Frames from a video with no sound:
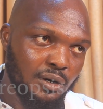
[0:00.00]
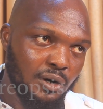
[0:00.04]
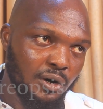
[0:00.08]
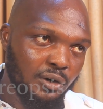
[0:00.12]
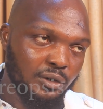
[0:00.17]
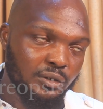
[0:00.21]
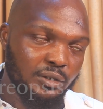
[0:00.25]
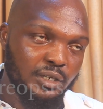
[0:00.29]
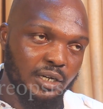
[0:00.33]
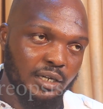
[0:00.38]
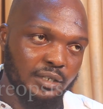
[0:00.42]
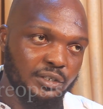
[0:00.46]

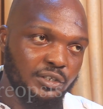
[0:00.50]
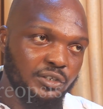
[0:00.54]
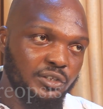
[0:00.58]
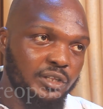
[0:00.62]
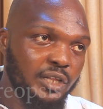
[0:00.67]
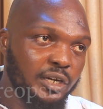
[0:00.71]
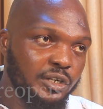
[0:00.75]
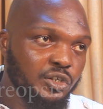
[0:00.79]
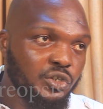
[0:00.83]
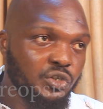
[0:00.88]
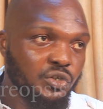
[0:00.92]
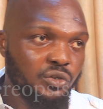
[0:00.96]
under
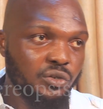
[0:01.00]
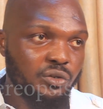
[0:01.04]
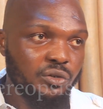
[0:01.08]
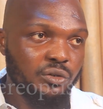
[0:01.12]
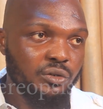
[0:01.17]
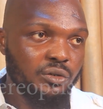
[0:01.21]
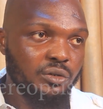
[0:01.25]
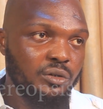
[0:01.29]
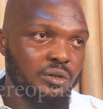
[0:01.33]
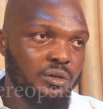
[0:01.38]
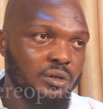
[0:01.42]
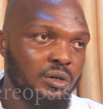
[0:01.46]
detention,
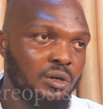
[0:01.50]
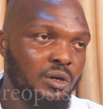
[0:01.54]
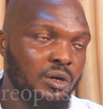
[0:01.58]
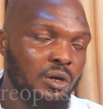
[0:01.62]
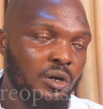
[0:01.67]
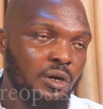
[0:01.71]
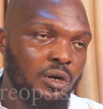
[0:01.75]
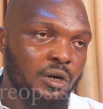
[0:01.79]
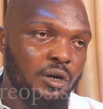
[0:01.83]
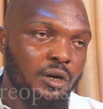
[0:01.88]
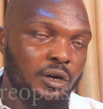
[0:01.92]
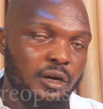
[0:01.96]

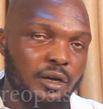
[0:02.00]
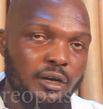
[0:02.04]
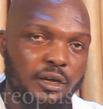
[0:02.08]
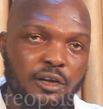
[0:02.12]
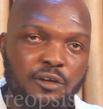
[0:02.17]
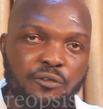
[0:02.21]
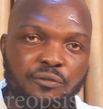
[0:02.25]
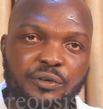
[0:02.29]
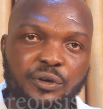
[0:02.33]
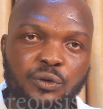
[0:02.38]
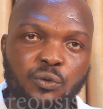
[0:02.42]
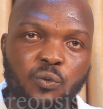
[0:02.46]

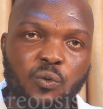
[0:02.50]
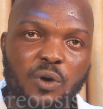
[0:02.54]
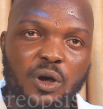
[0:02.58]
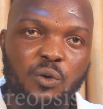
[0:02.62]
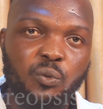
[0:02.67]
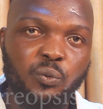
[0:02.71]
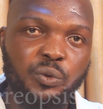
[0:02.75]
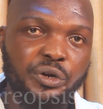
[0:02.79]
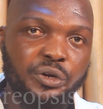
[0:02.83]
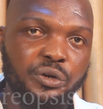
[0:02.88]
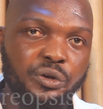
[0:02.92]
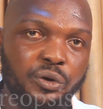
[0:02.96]
even
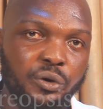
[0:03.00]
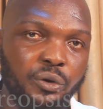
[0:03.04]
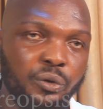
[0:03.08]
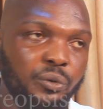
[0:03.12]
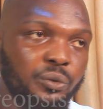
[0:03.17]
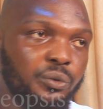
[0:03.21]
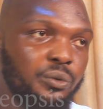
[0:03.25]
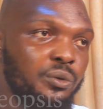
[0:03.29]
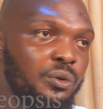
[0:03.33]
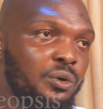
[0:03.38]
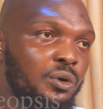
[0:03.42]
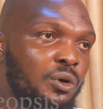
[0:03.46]
when we
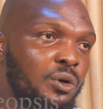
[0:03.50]
know